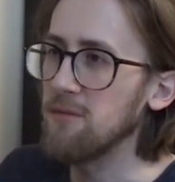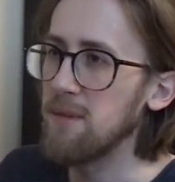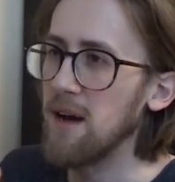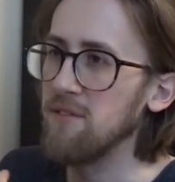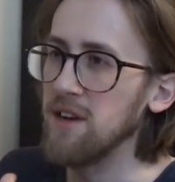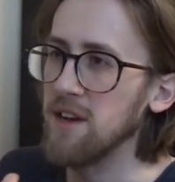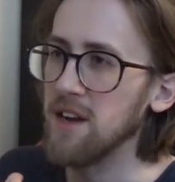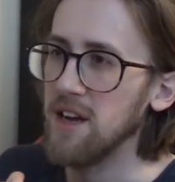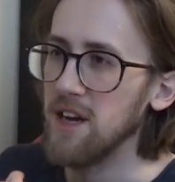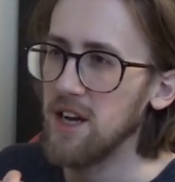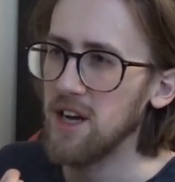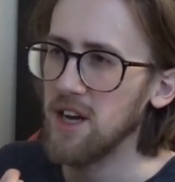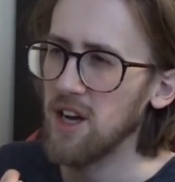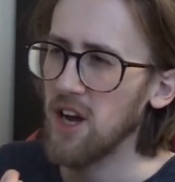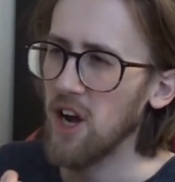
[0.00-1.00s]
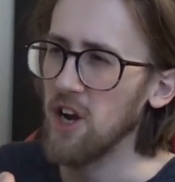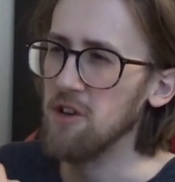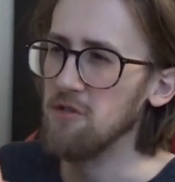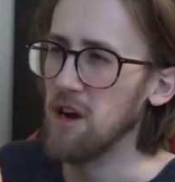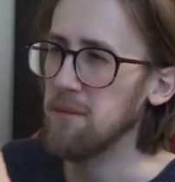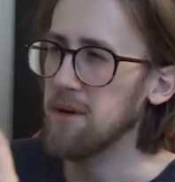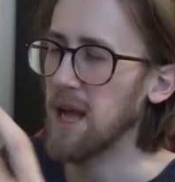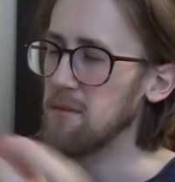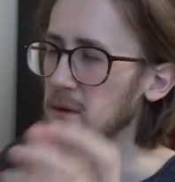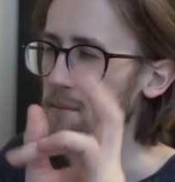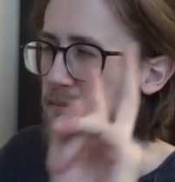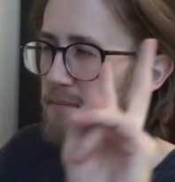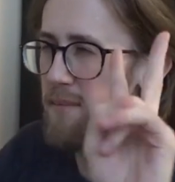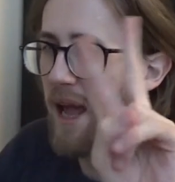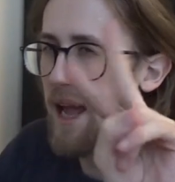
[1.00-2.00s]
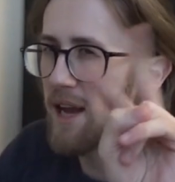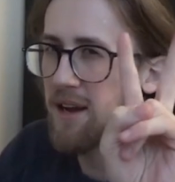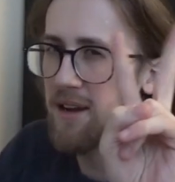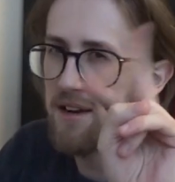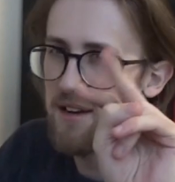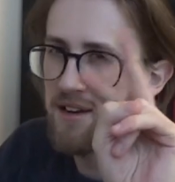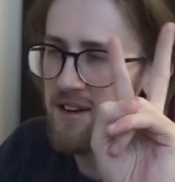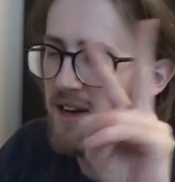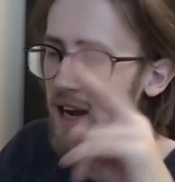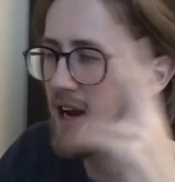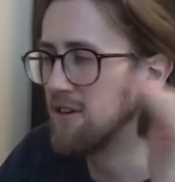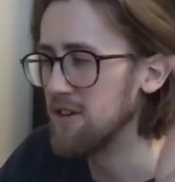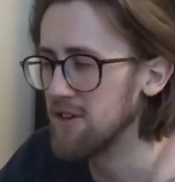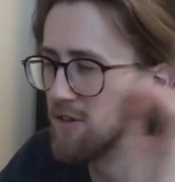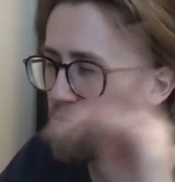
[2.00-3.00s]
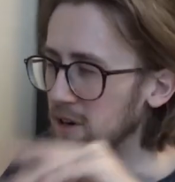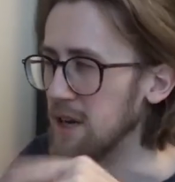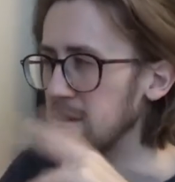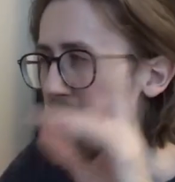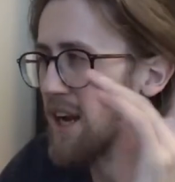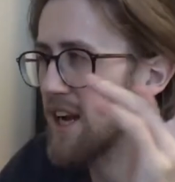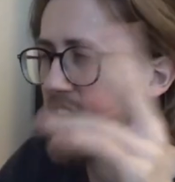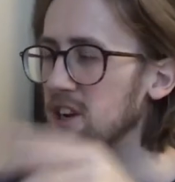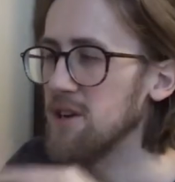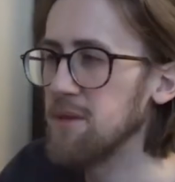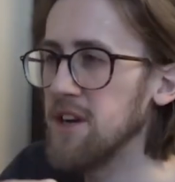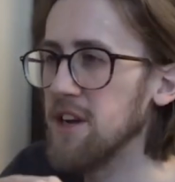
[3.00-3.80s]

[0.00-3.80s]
Bevin only really became a main character, not really a main character, but,